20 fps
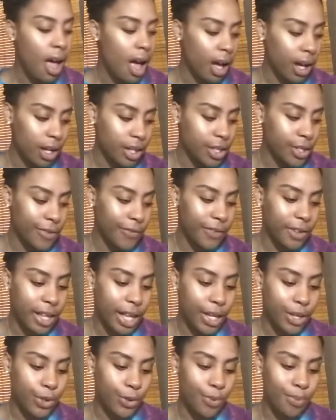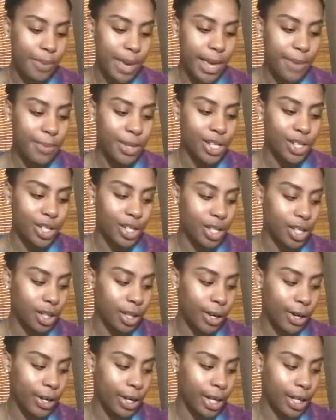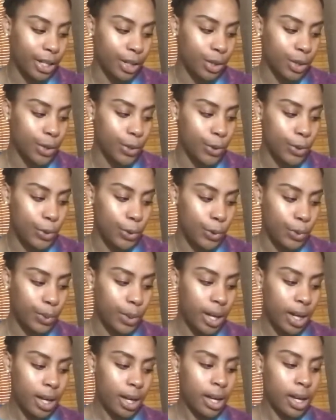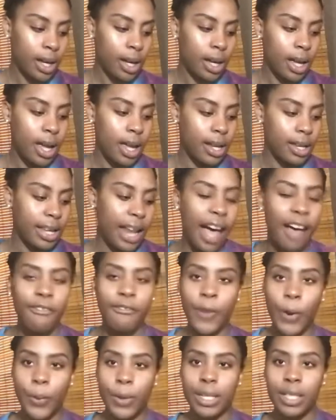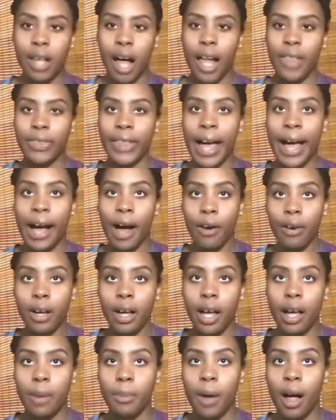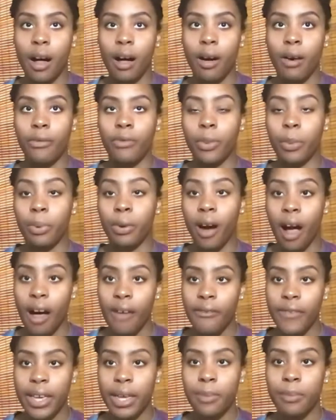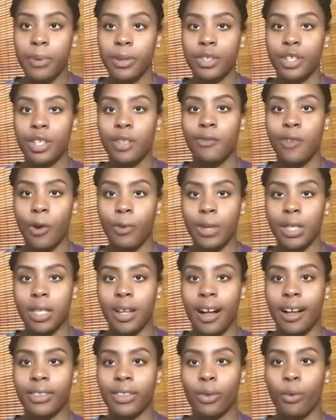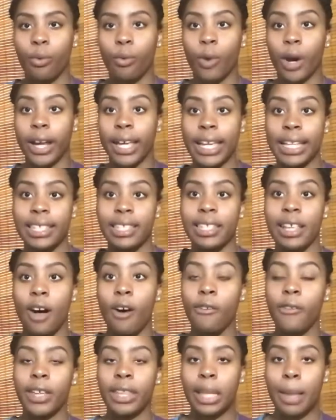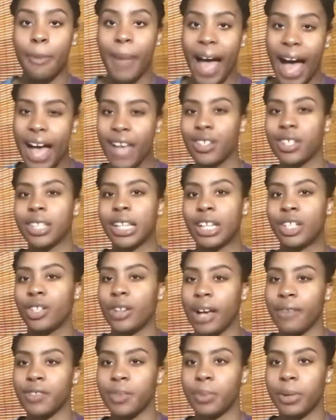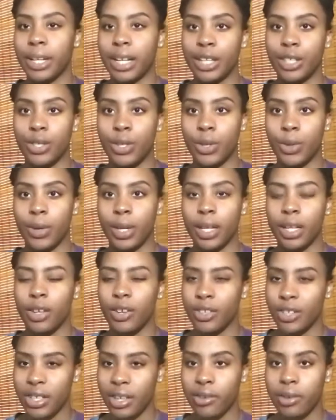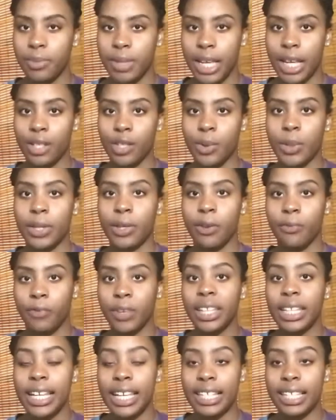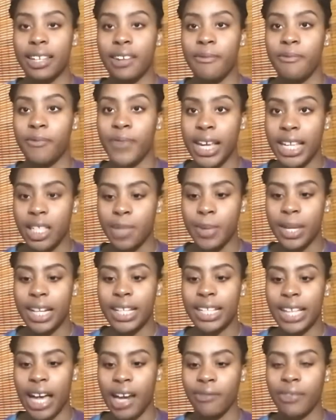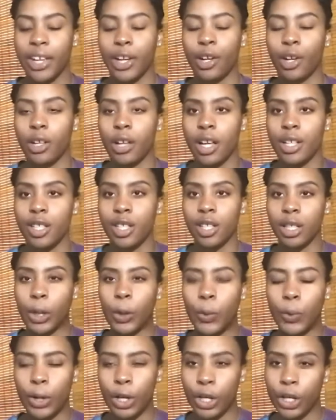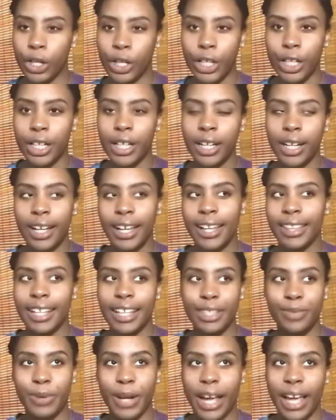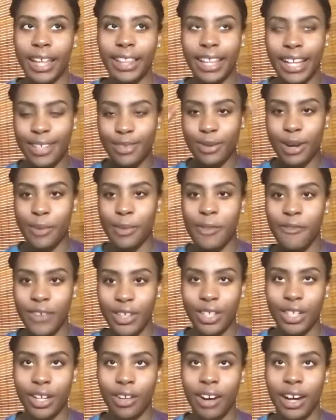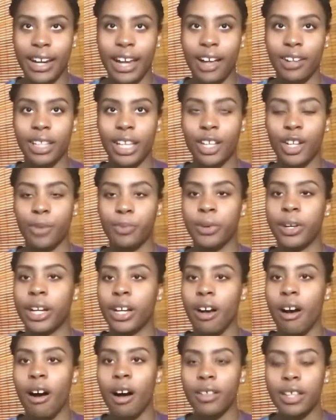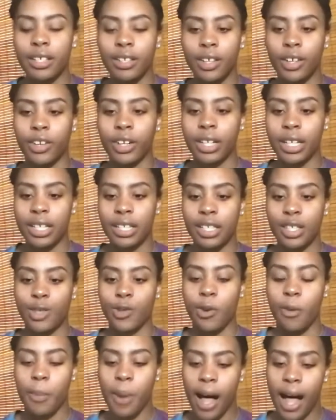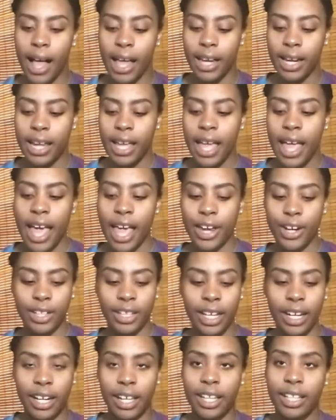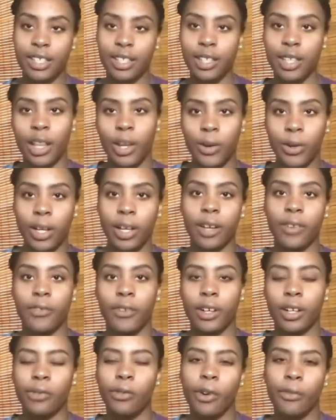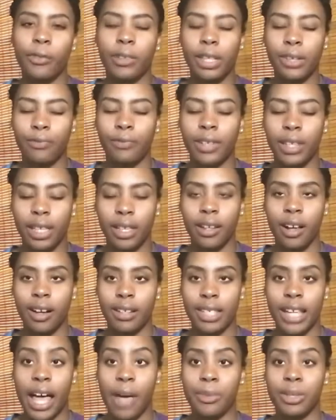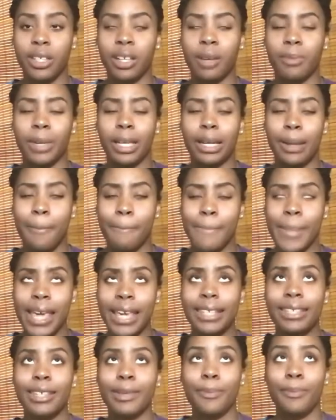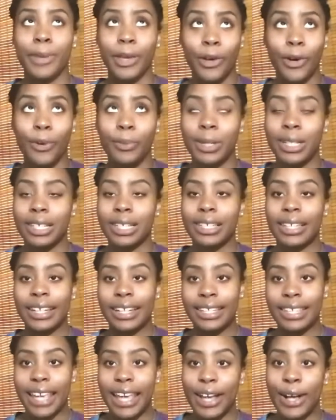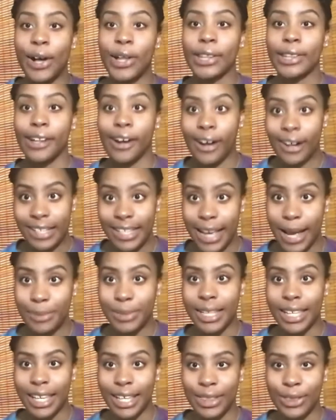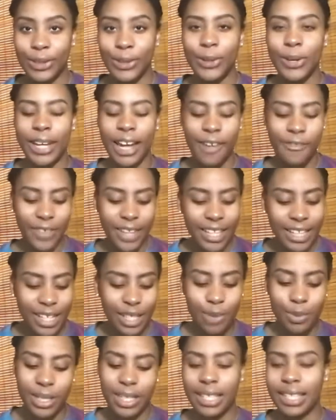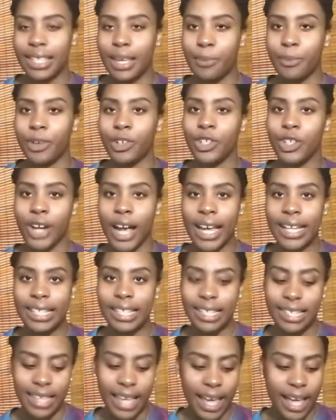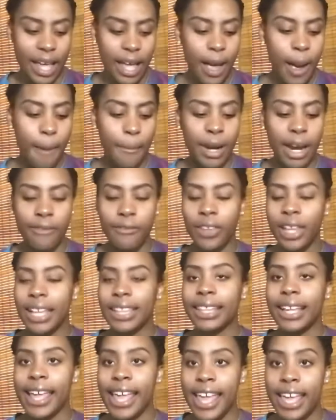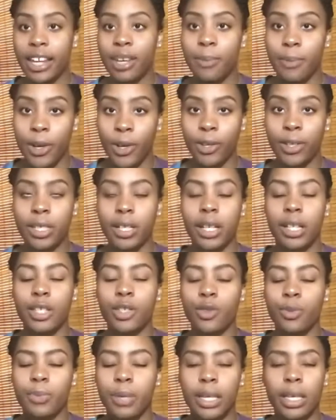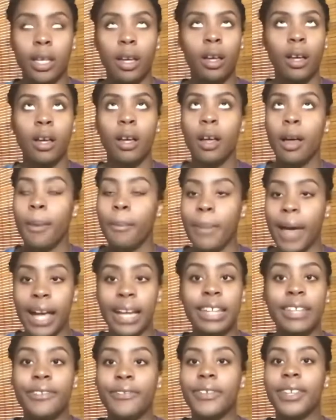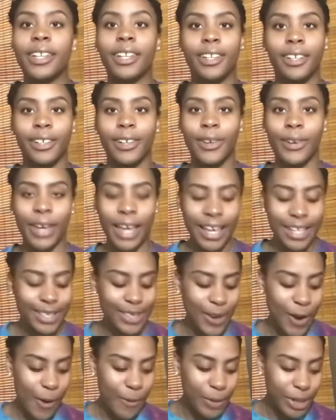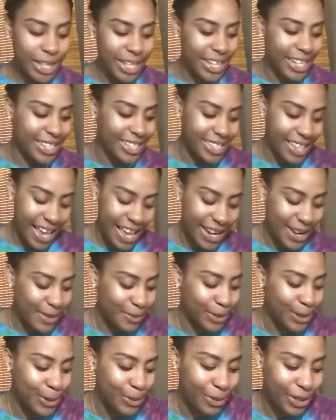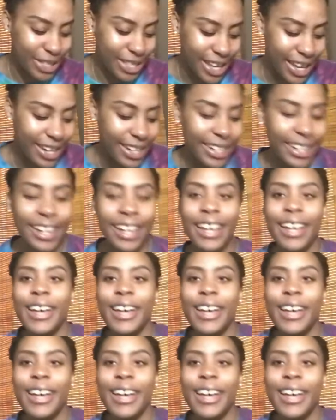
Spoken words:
I also feel like you may be just learning to not focus on the outcome of the profit, but just focus on the work itself and the passion that you have to put into it. You understand what I'm saying? So it really is an investment. It's kind of like a slow cooker. That's what I'm envisioning right now. Like, you're putting all these ingredients into a pot and you're letting it slow cook for a really, really long time. It's going to be an amazing meal, but it's just going to take a long time to get through. And I feel like that's what December is trying to say. But I feel like the end meal is going to be magnifique. Okay, so I'm really excited. I'm super excited.